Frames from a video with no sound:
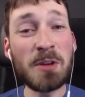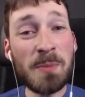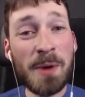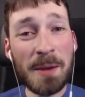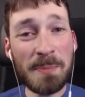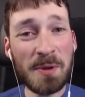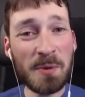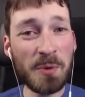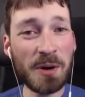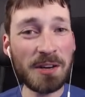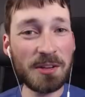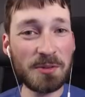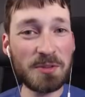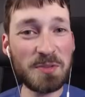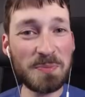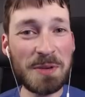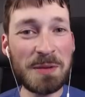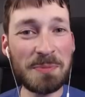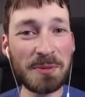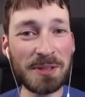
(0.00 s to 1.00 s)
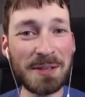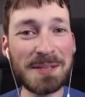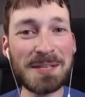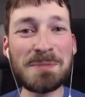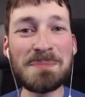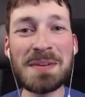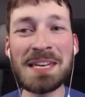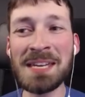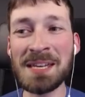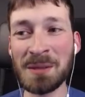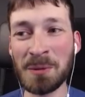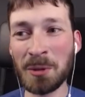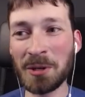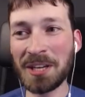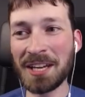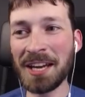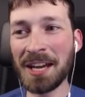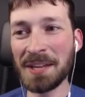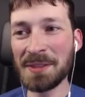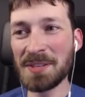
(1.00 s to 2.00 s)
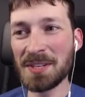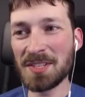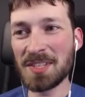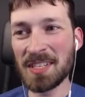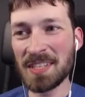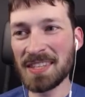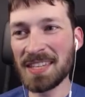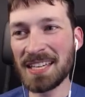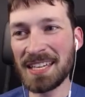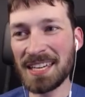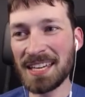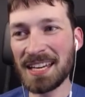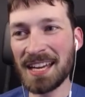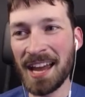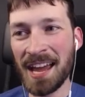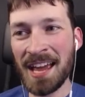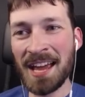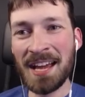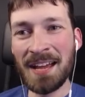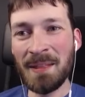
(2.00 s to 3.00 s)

You might be one of those people like me looking at this and thinking,